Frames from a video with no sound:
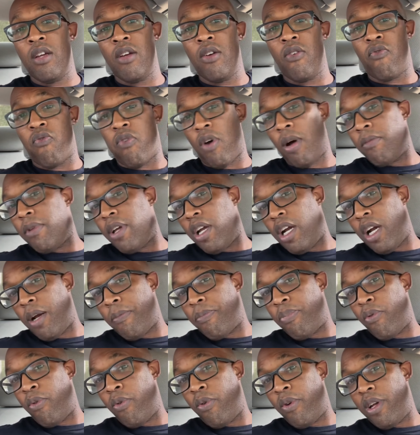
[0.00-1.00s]
from the
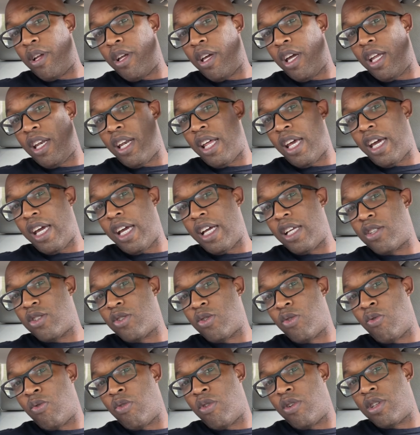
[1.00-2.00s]
airport and head
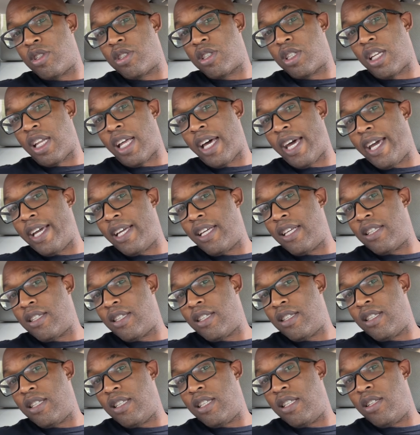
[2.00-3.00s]
towards
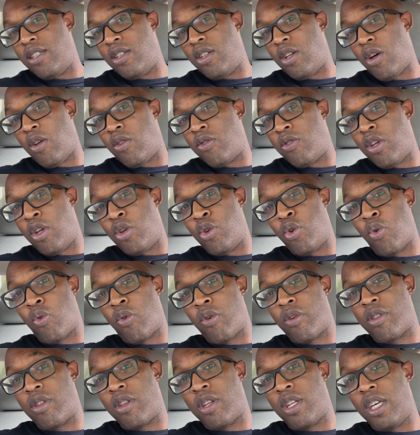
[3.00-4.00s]
the
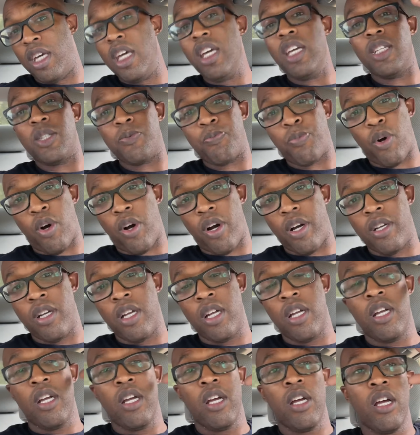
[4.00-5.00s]
northeast part.
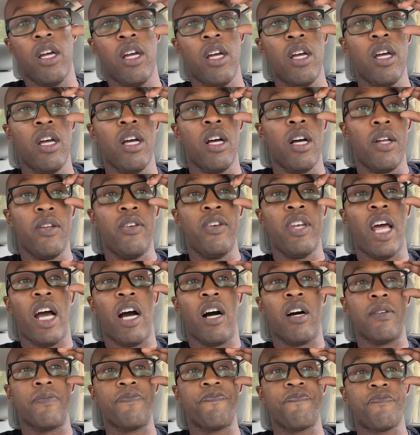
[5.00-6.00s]

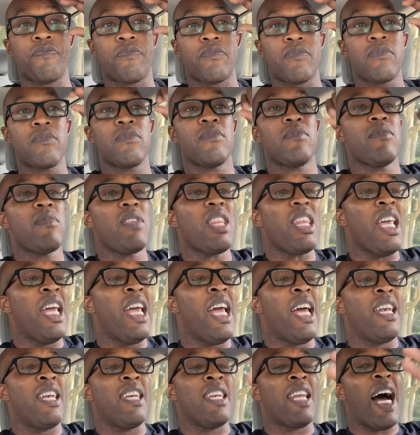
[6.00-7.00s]
Now,
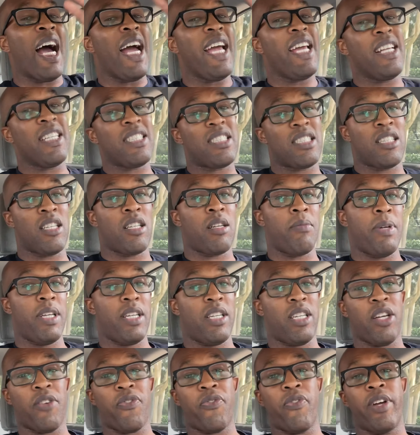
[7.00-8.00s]
at night it's a little
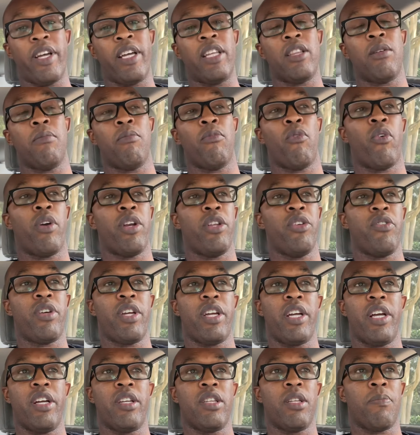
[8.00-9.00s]
bit different. In the morning you
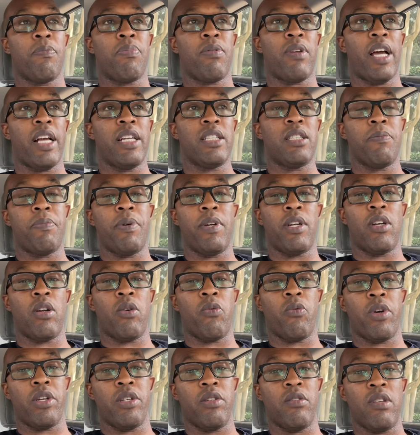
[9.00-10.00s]
can hear the planes, depending
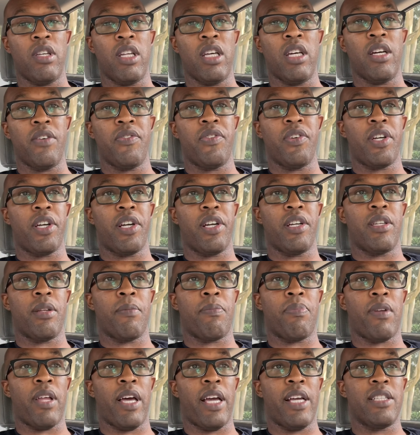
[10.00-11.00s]
on where you live, you can hear the
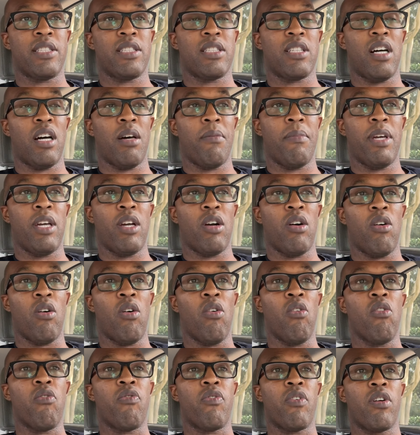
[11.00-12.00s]
planes coming
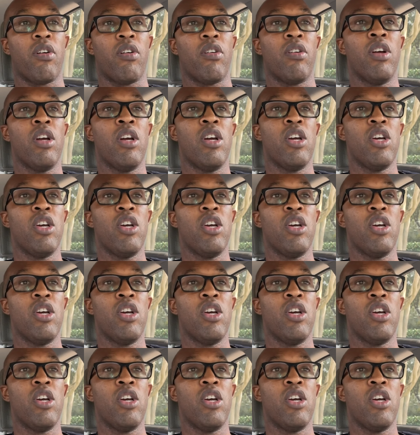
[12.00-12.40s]
over,